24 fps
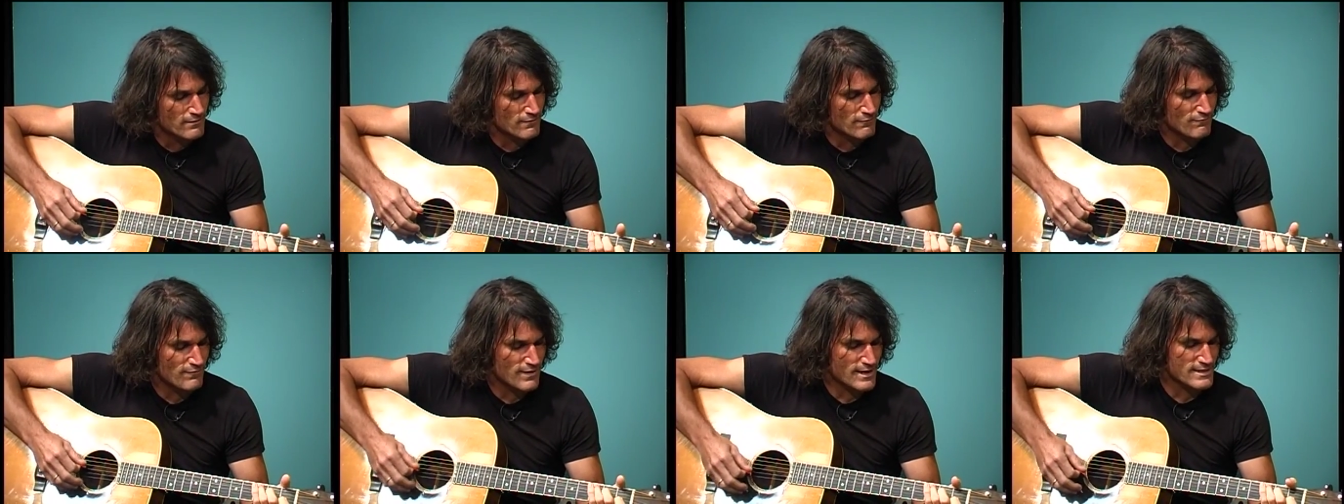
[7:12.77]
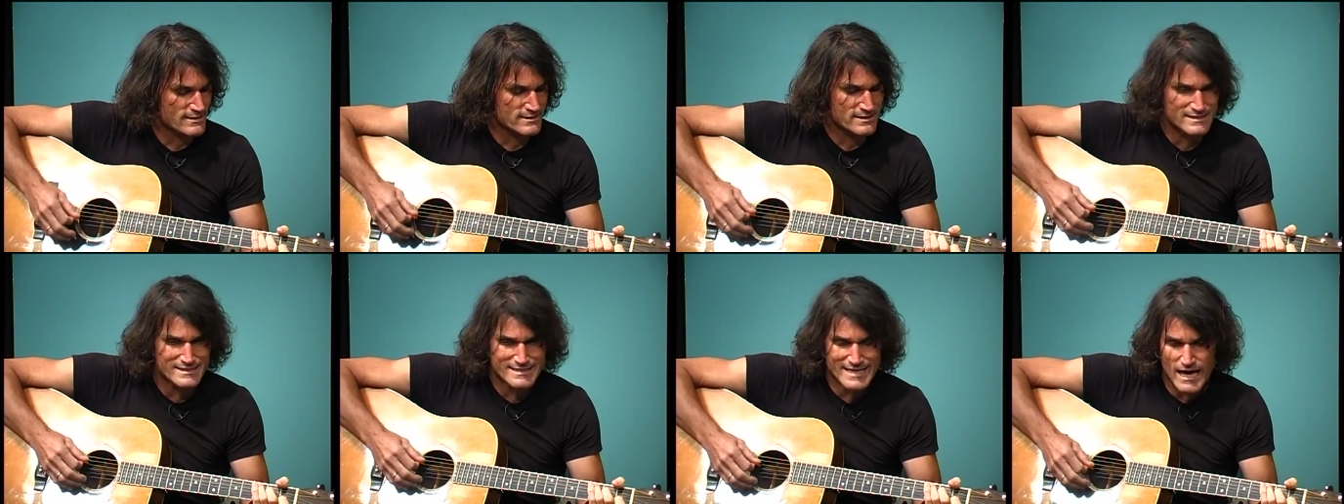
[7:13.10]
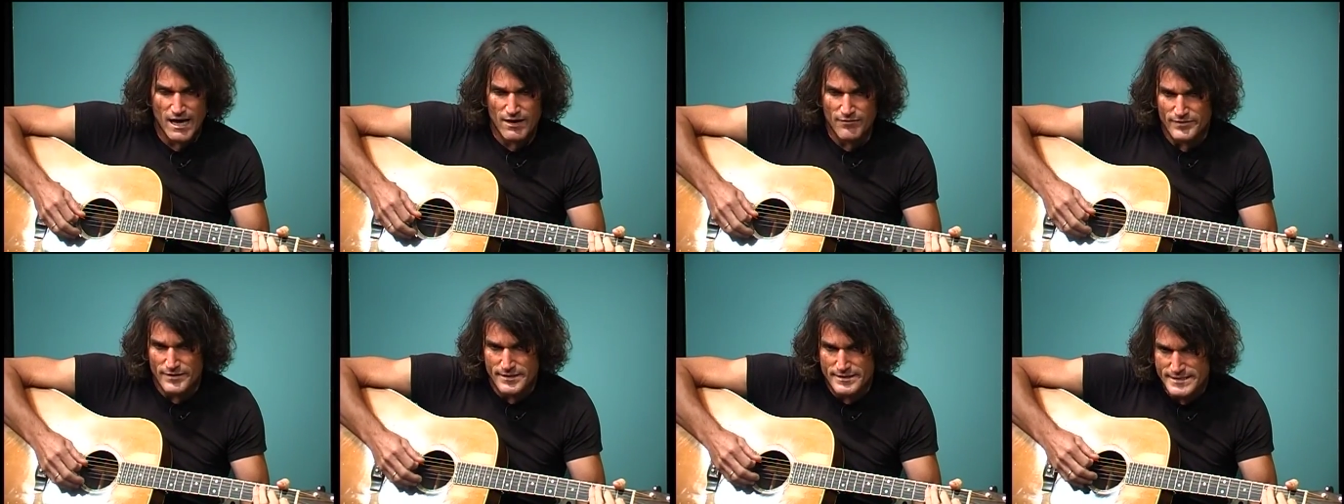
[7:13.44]
facing
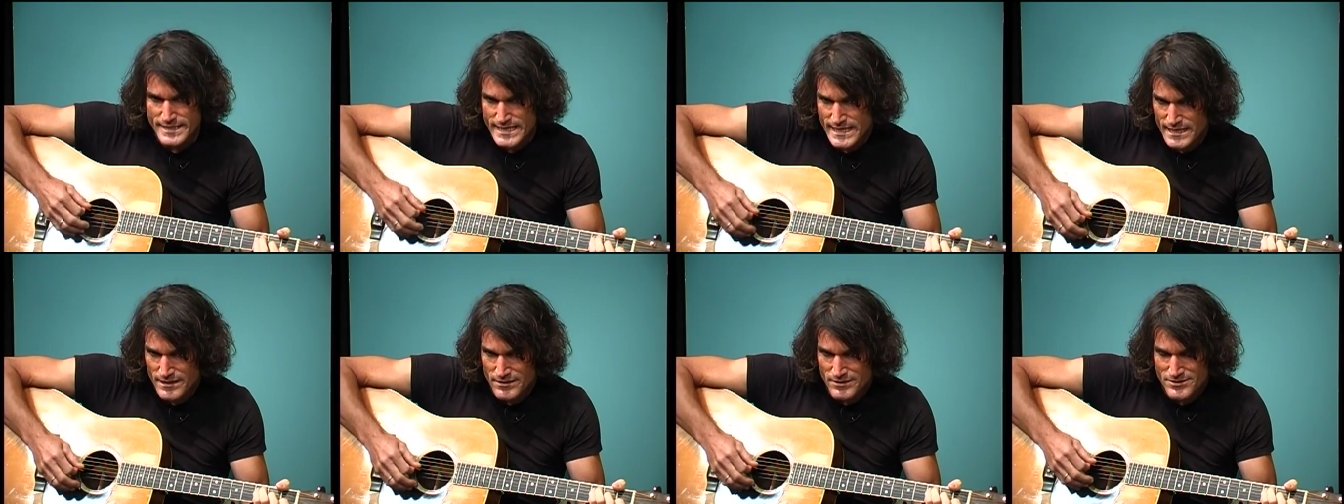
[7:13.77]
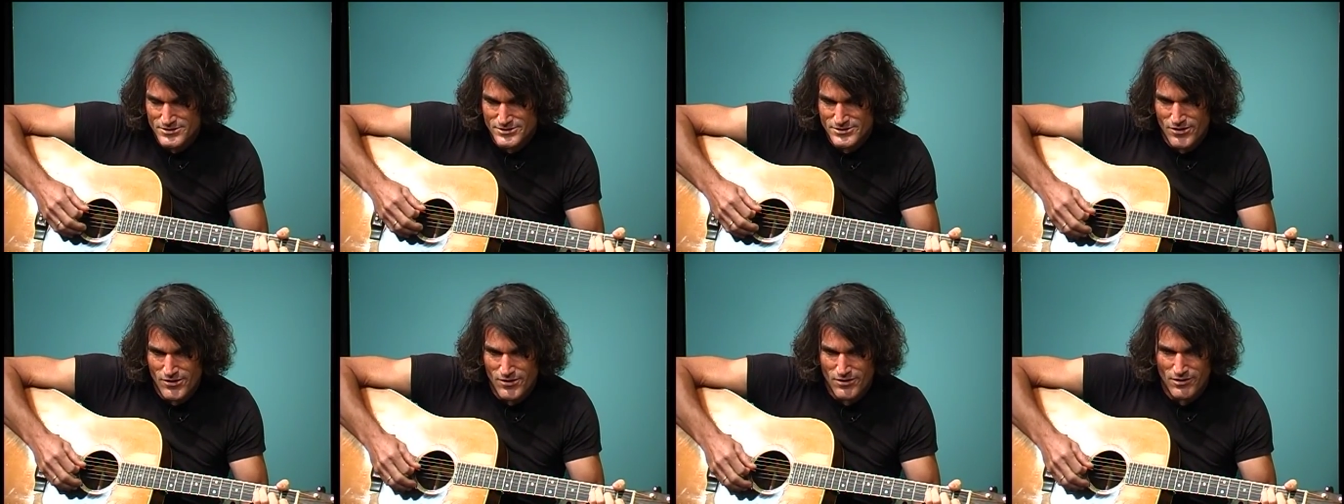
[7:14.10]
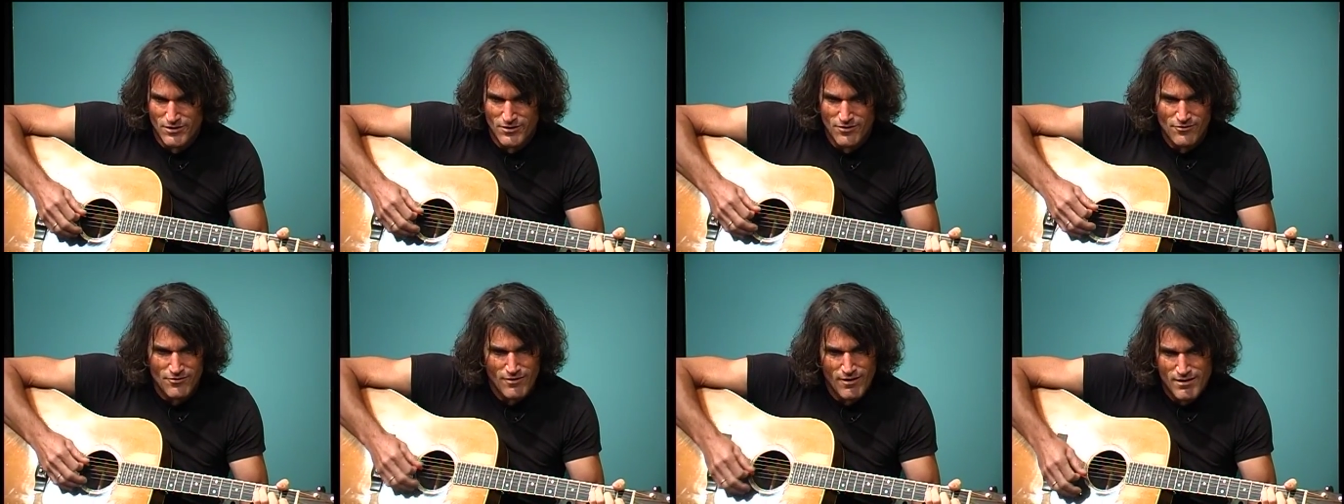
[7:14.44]
down the dealers all
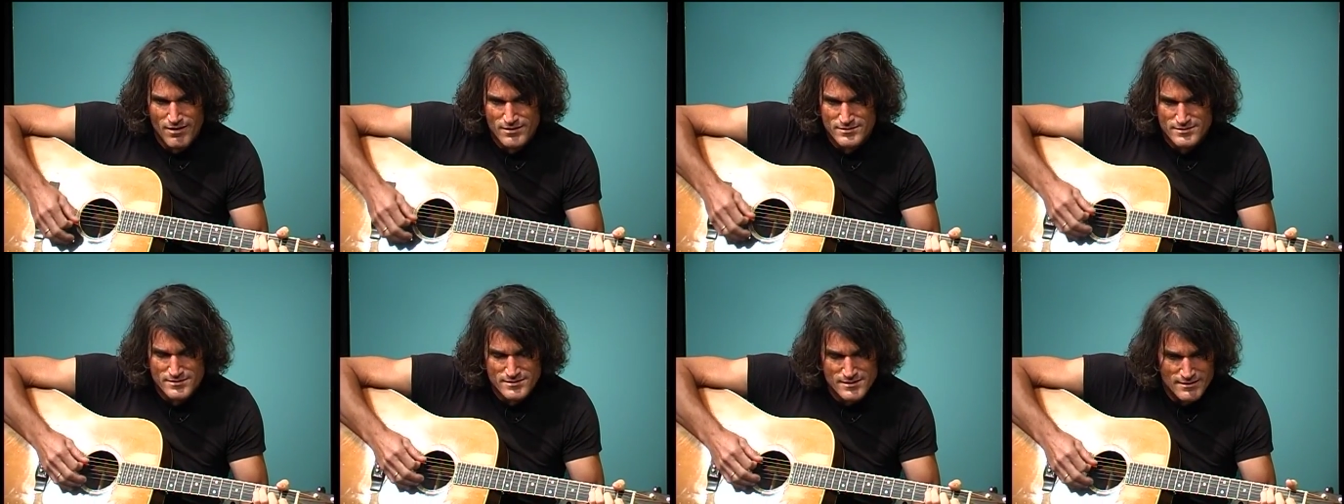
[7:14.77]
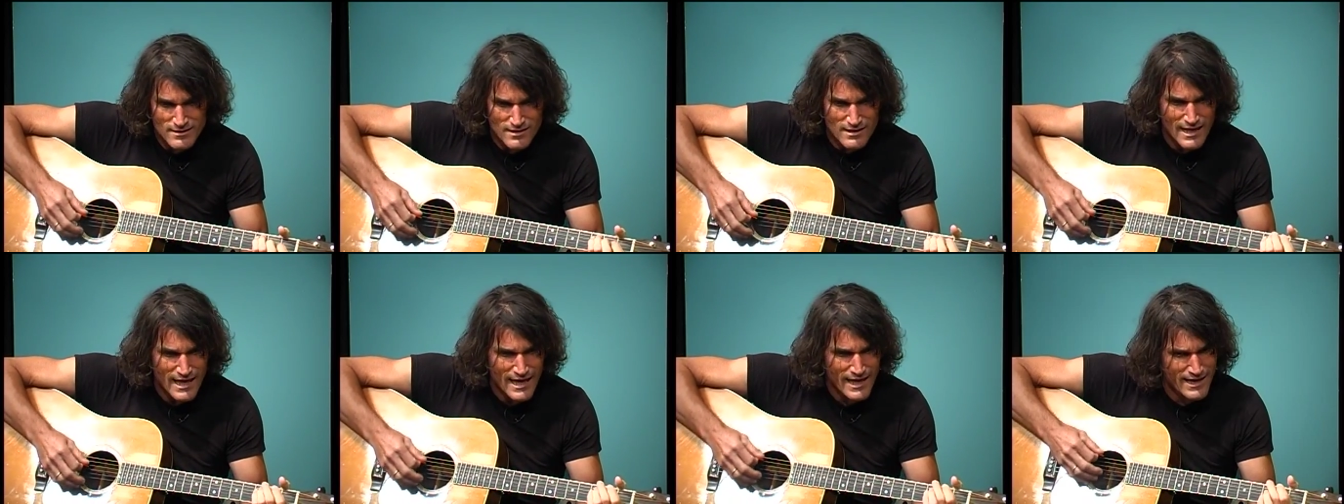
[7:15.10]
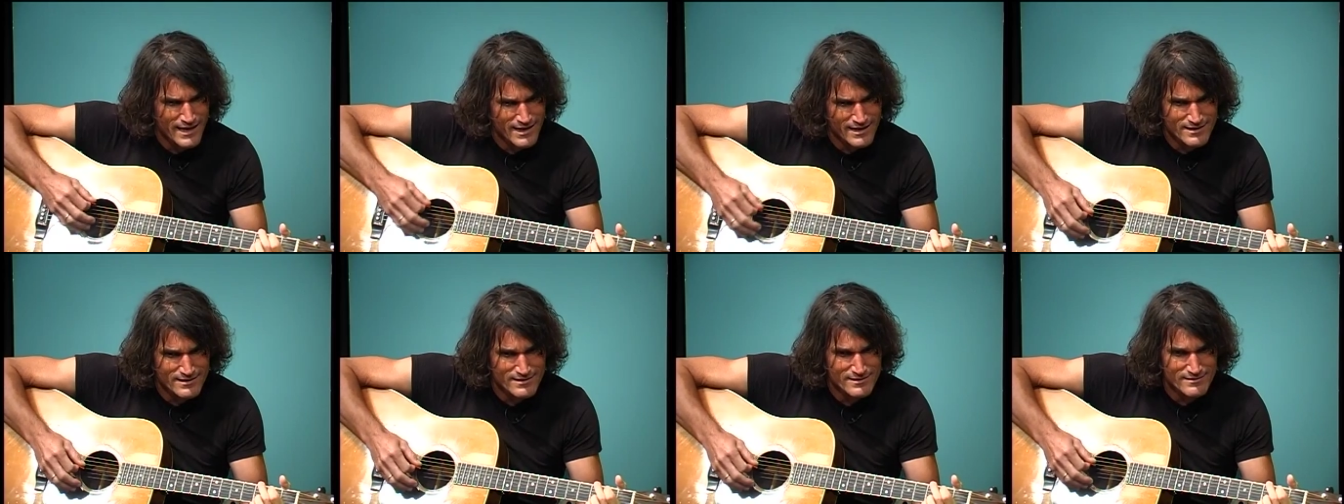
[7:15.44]
across the
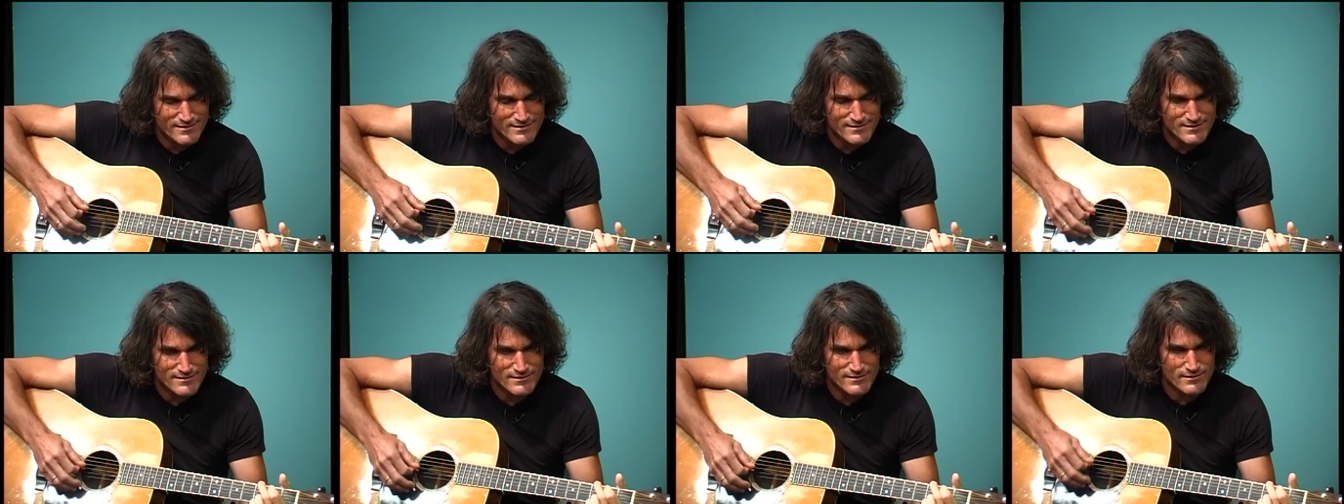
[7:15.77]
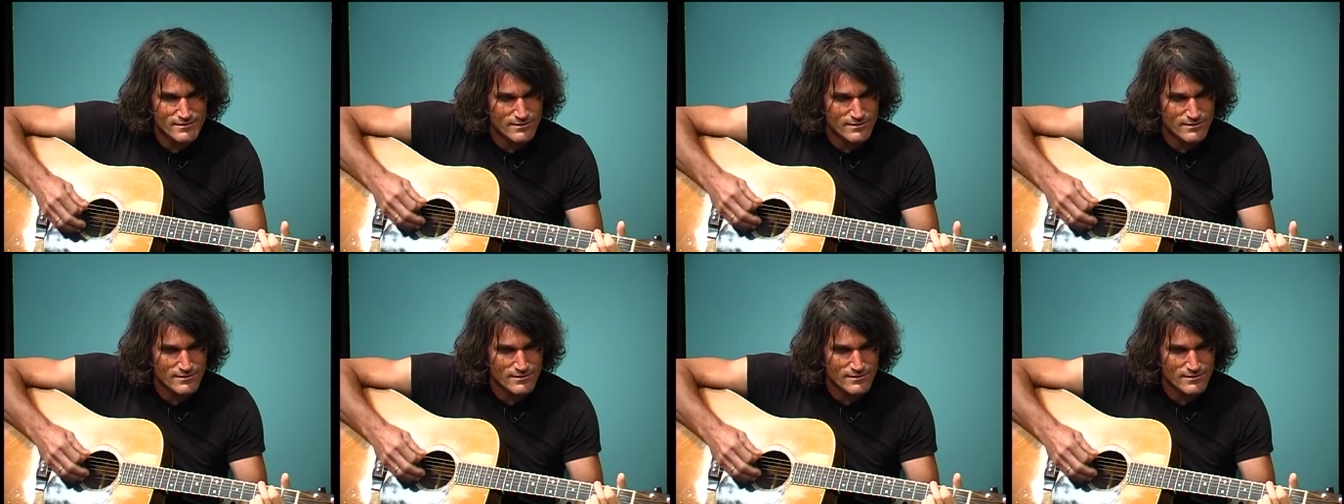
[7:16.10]
land.